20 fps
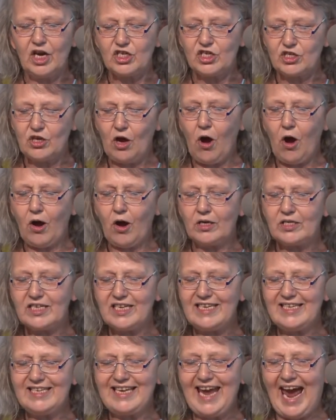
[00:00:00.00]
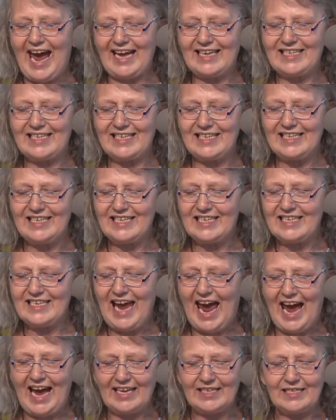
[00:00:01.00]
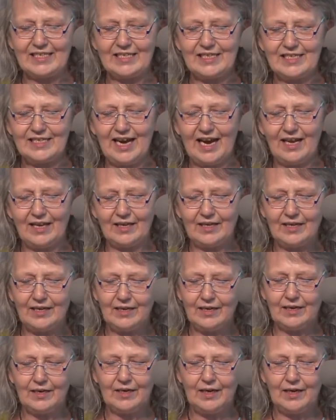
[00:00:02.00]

Songs and dances enhance the telling,